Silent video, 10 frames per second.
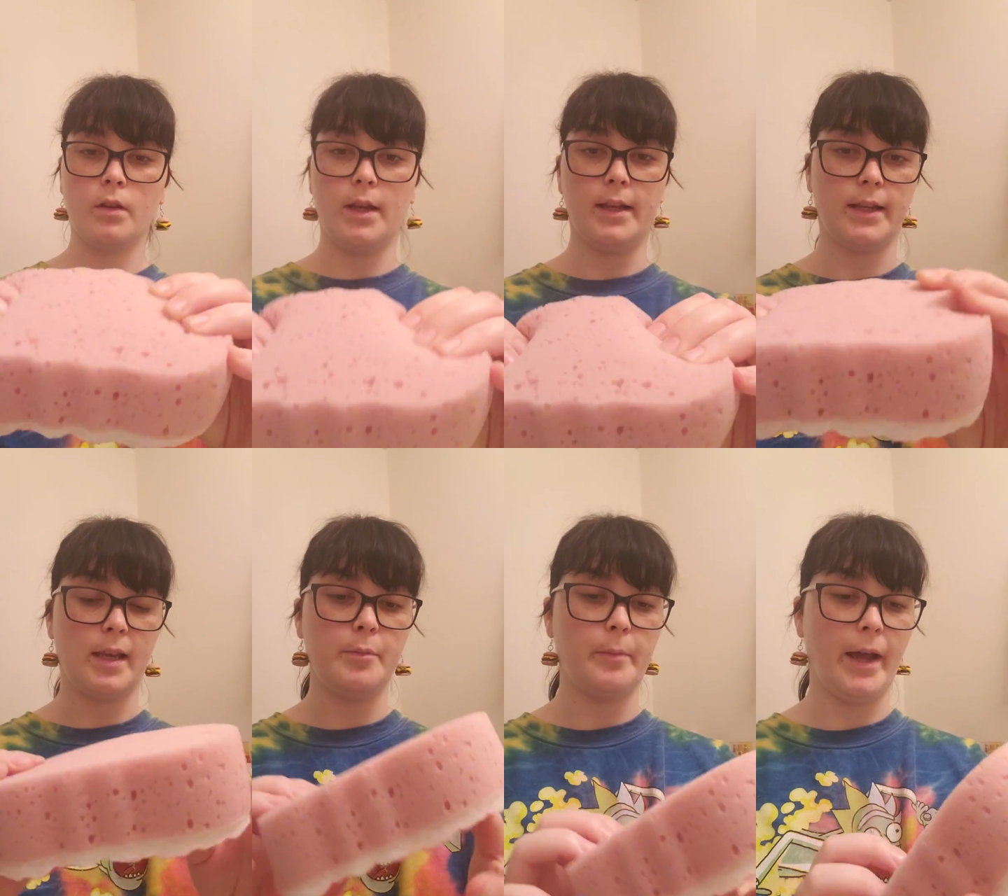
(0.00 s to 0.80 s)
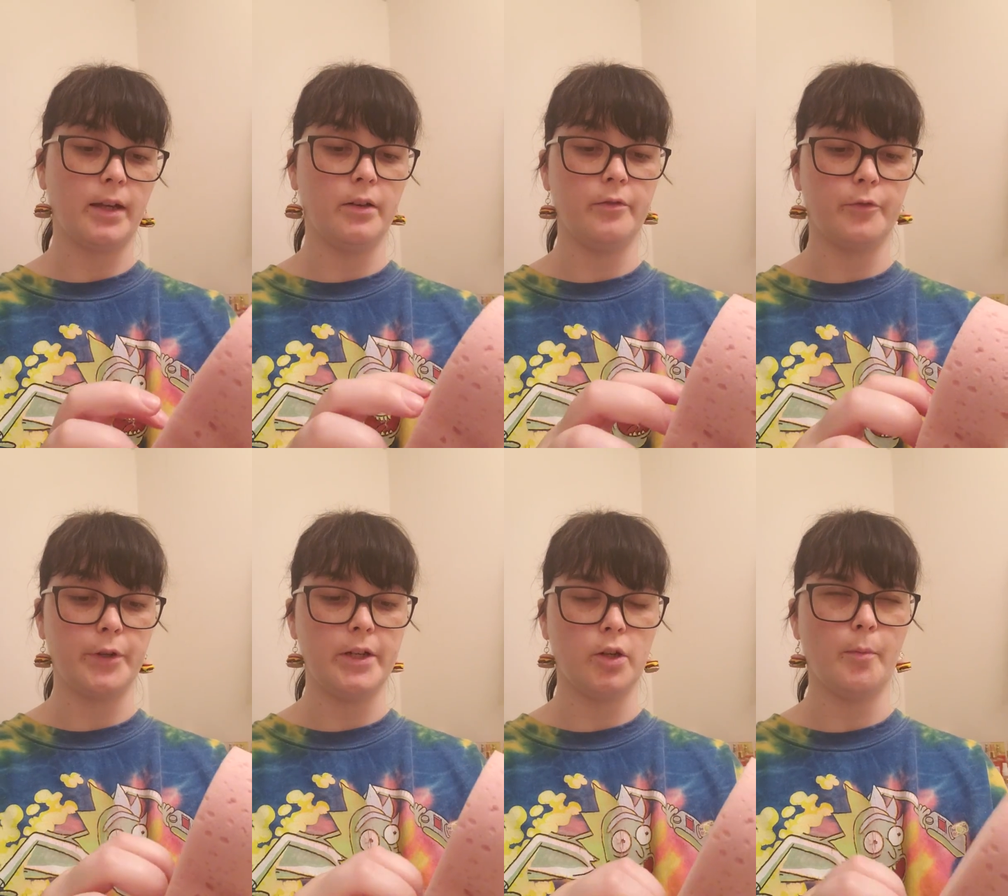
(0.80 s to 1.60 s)
and it came in a pack of
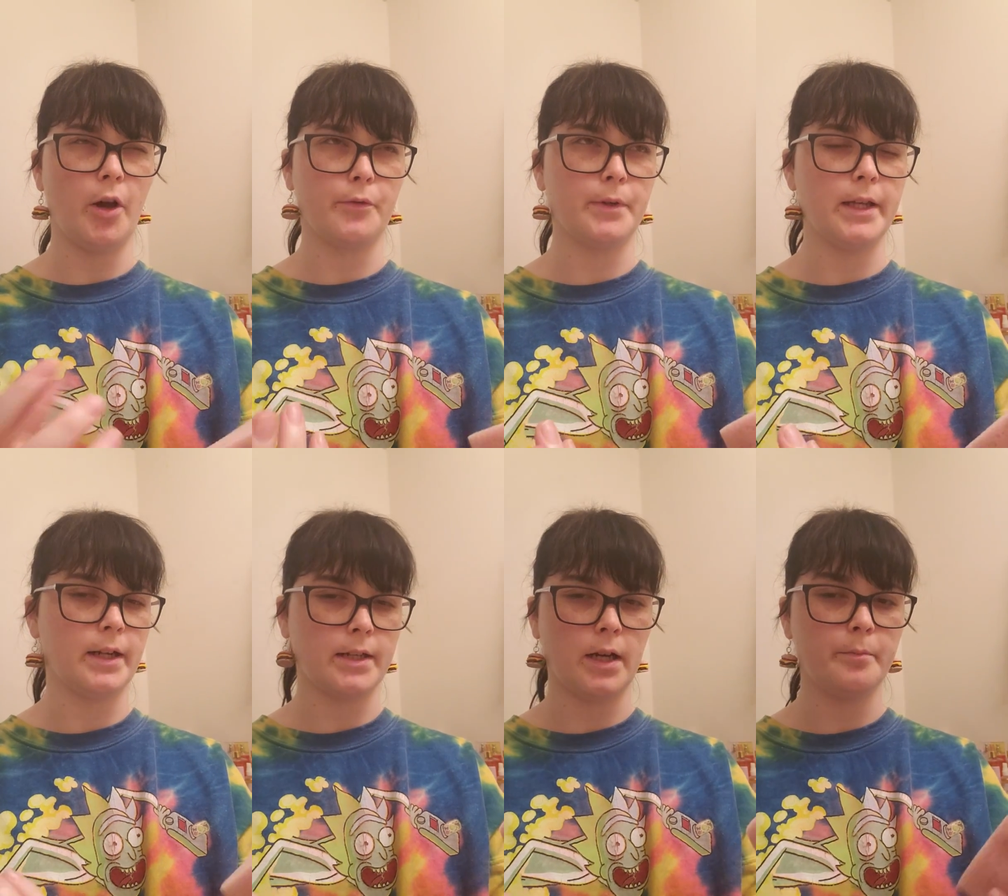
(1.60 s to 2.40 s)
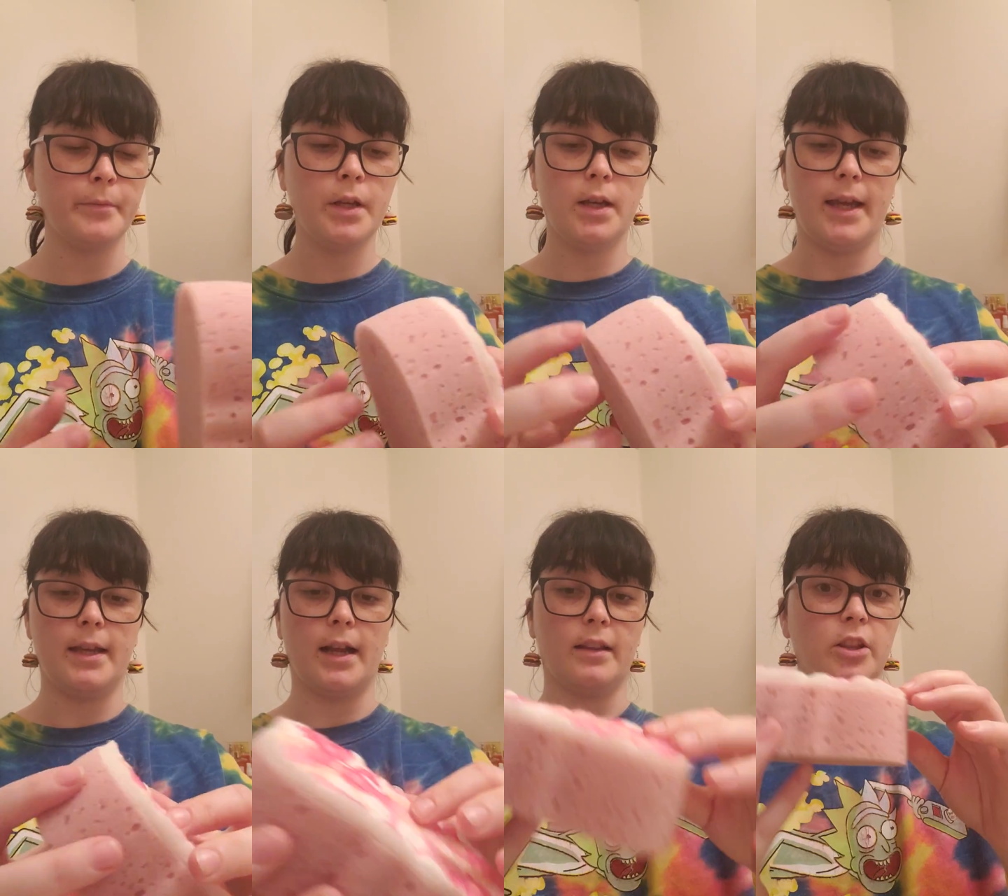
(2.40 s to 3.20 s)
3, or I bought 3 at a time.
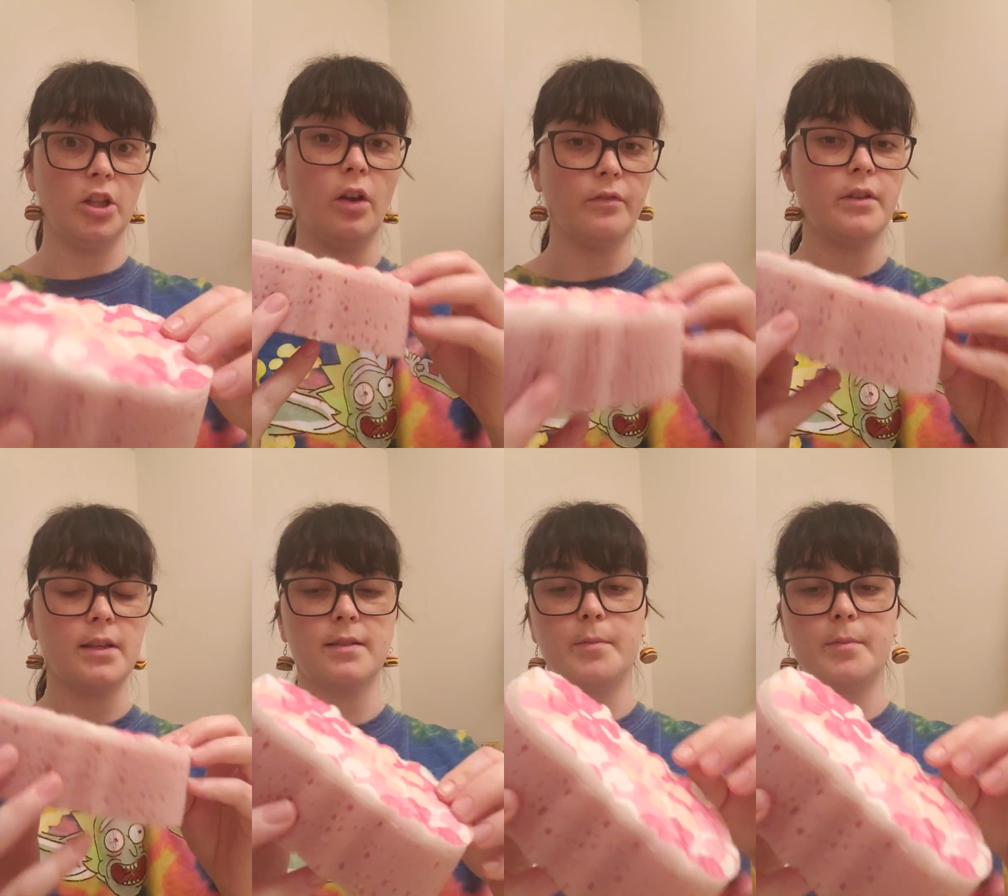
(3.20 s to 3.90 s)
And I love these